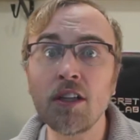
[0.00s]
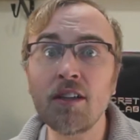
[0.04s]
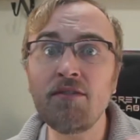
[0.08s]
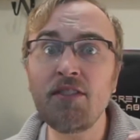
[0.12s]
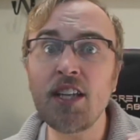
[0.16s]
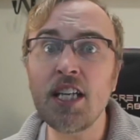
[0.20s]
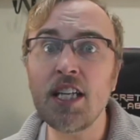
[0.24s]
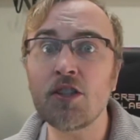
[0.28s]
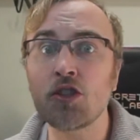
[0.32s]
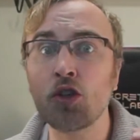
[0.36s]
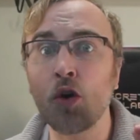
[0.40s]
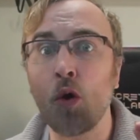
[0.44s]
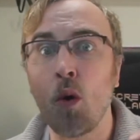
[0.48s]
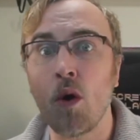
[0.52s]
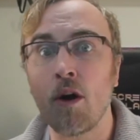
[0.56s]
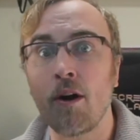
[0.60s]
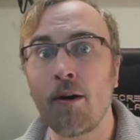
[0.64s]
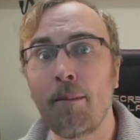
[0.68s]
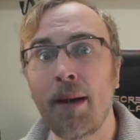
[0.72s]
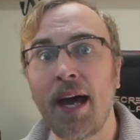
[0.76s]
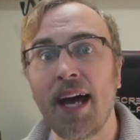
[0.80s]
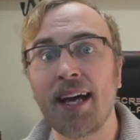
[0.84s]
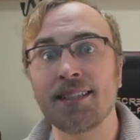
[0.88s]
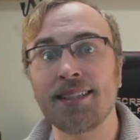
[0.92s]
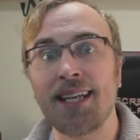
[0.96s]
of these
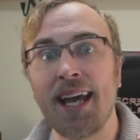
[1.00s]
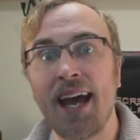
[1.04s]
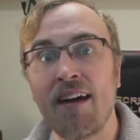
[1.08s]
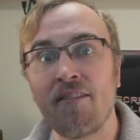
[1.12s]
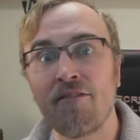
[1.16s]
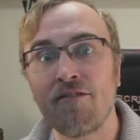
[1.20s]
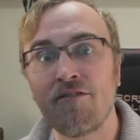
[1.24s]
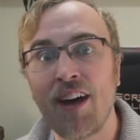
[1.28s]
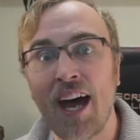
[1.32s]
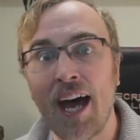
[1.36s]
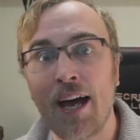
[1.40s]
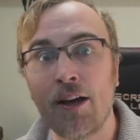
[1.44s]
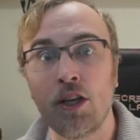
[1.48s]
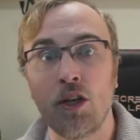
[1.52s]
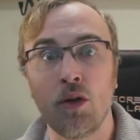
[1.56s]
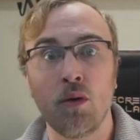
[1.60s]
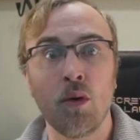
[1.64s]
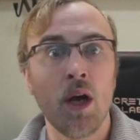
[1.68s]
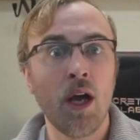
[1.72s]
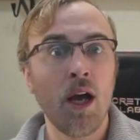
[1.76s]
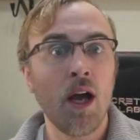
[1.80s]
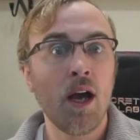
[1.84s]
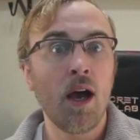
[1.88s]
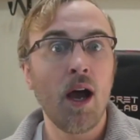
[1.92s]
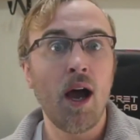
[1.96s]
quarterbacks have value.
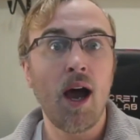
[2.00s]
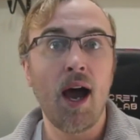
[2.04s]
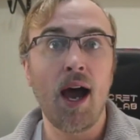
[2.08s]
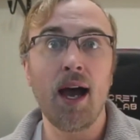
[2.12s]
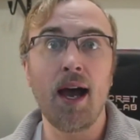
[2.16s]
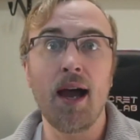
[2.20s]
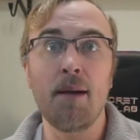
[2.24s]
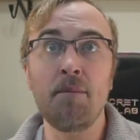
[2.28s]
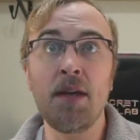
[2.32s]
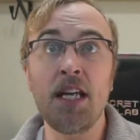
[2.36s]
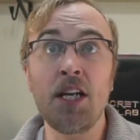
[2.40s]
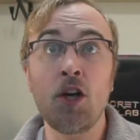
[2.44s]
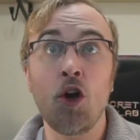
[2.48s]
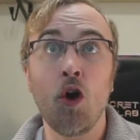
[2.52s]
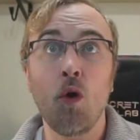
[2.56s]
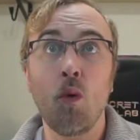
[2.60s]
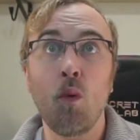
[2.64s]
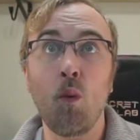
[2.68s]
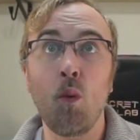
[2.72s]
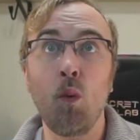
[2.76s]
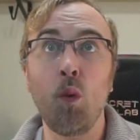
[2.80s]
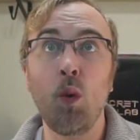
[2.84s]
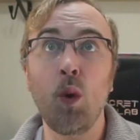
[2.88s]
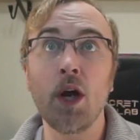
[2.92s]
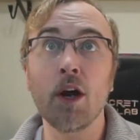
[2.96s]

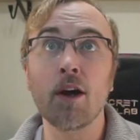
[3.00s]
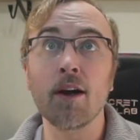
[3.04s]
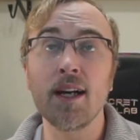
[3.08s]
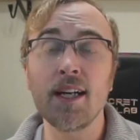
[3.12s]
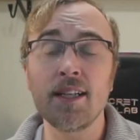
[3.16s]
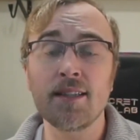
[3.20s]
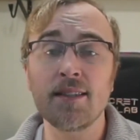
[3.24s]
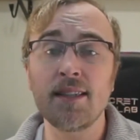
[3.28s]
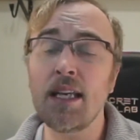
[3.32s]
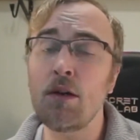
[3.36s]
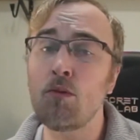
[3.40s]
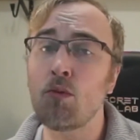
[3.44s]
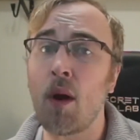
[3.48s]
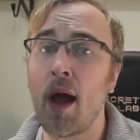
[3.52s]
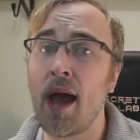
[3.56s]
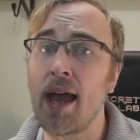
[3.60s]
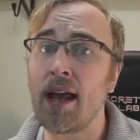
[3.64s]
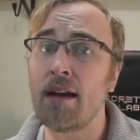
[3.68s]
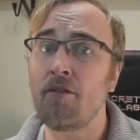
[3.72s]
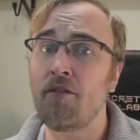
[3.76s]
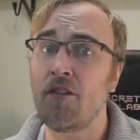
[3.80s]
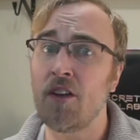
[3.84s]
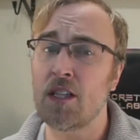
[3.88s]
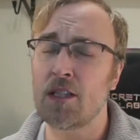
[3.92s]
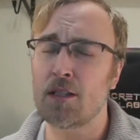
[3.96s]
We're going to see
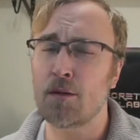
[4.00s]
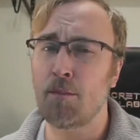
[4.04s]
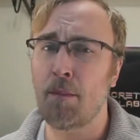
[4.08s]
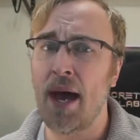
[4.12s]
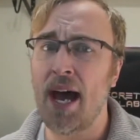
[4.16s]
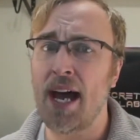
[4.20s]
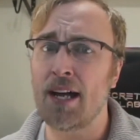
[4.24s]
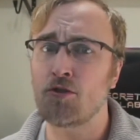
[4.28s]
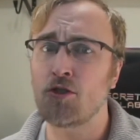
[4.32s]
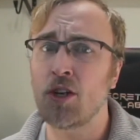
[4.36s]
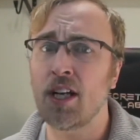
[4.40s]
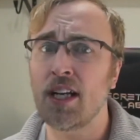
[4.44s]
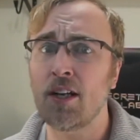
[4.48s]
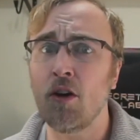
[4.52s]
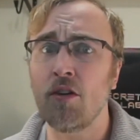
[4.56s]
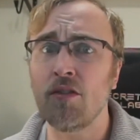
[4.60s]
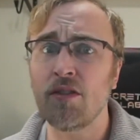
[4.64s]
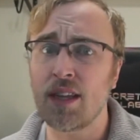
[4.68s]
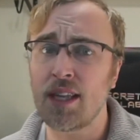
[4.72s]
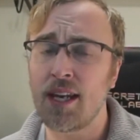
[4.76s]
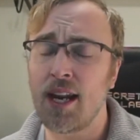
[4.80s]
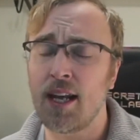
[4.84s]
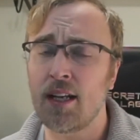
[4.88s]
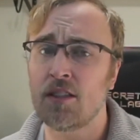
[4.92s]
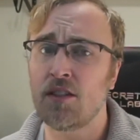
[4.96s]
Ryan Fitzpatrick over
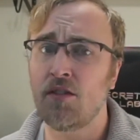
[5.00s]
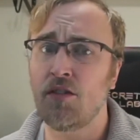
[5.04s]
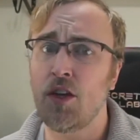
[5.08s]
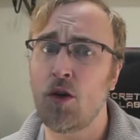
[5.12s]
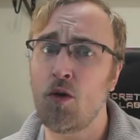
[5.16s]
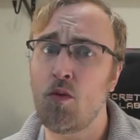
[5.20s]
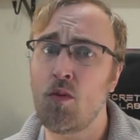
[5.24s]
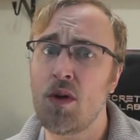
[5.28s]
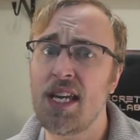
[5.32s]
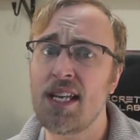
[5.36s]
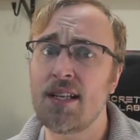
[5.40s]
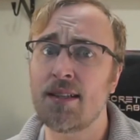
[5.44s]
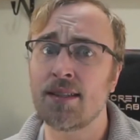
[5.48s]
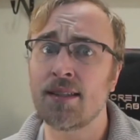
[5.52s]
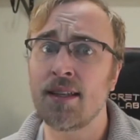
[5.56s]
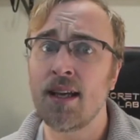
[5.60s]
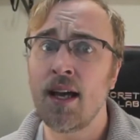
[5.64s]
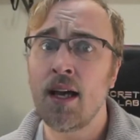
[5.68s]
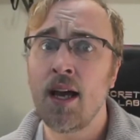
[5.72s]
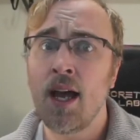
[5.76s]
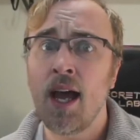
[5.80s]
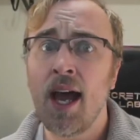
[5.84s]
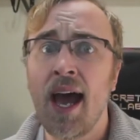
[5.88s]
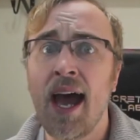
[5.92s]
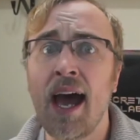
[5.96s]
the next few weeks
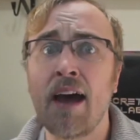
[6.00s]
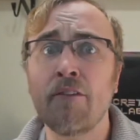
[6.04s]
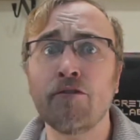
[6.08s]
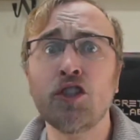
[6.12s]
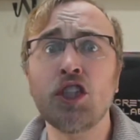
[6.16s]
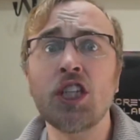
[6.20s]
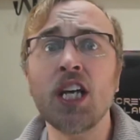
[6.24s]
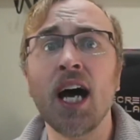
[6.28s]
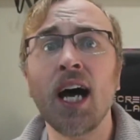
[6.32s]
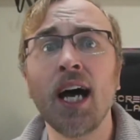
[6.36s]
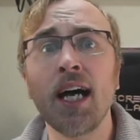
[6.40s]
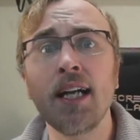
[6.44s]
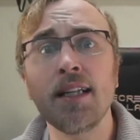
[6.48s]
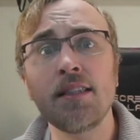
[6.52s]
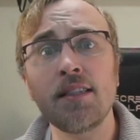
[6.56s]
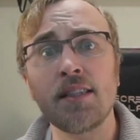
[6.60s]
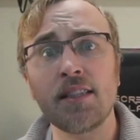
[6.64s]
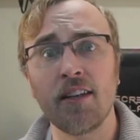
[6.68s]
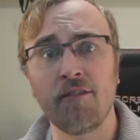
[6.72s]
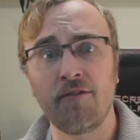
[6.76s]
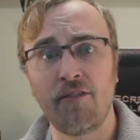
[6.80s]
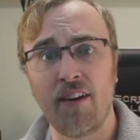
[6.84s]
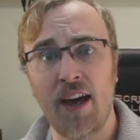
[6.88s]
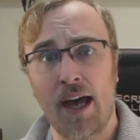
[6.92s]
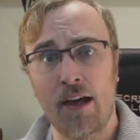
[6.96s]
have tons
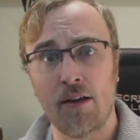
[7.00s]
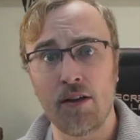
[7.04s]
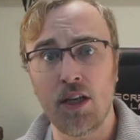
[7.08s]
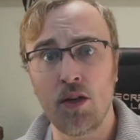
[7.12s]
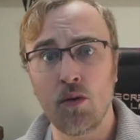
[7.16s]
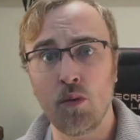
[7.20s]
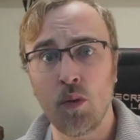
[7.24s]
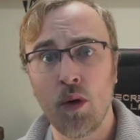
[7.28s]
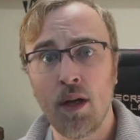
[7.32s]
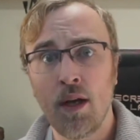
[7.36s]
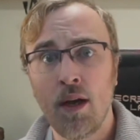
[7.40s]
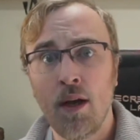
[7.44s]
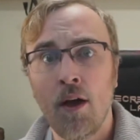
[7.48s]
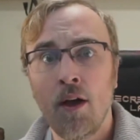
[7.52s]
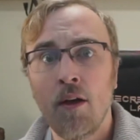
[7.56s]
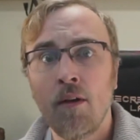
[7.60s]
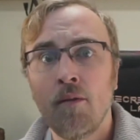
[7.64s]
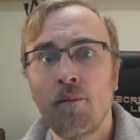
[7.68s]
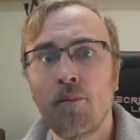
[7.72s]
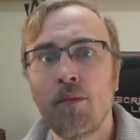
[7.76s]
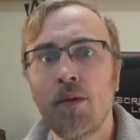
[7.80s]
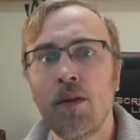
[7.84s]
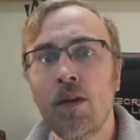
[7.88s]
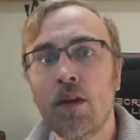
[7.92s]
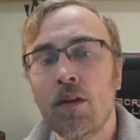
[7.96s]
of value.
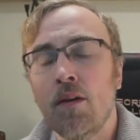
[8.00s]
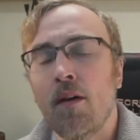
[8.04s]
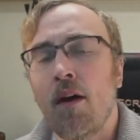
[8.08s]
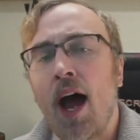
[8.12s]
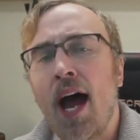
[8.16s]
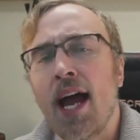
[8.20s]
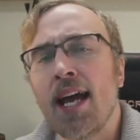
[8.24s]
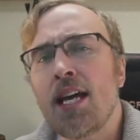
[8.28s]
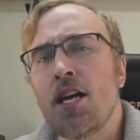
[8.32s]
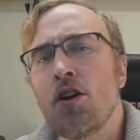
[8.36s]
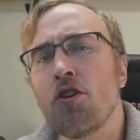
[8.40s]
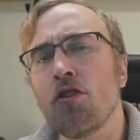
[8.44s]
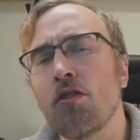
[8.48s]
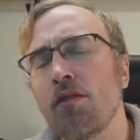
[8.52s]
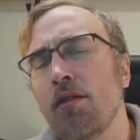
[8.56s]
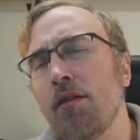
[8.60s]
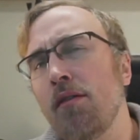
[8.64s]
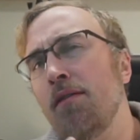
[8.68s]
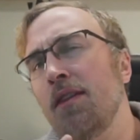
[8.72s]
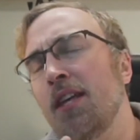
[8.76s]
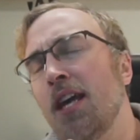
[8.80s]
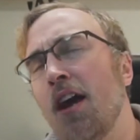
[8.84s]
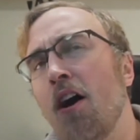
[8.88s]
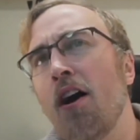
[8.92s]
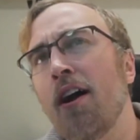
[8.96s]
I hear
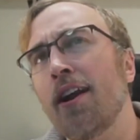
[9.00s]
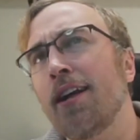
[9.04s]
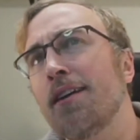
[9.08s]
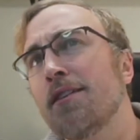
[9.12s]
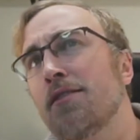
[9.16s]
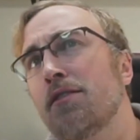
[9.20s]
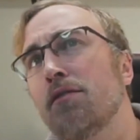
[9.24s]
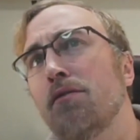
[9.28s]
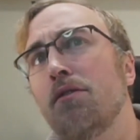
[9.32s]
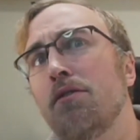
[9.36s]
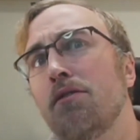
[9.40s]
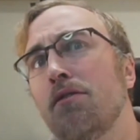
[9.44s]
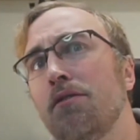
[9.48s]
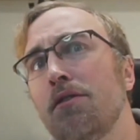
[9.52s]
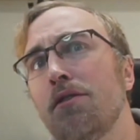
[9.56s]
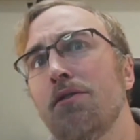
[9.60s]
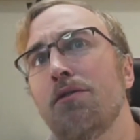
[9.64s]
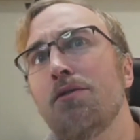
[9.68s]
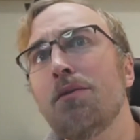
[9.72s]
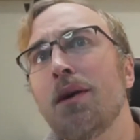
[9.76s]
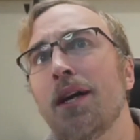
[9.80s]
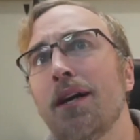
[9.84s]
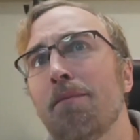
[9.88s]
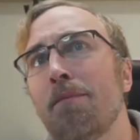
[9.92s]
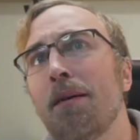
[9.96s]
in the audience, ooh,
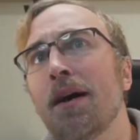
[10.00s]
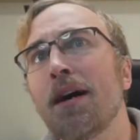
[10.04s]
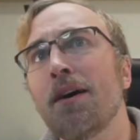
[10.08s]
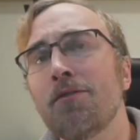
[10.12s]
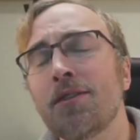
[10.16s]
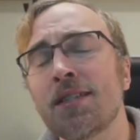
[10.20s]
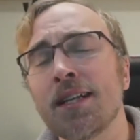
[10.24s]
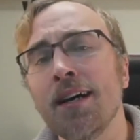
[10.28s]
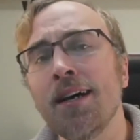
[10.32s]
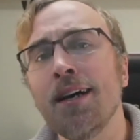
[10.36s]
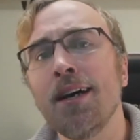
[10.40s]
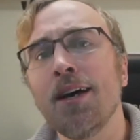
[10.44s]
what about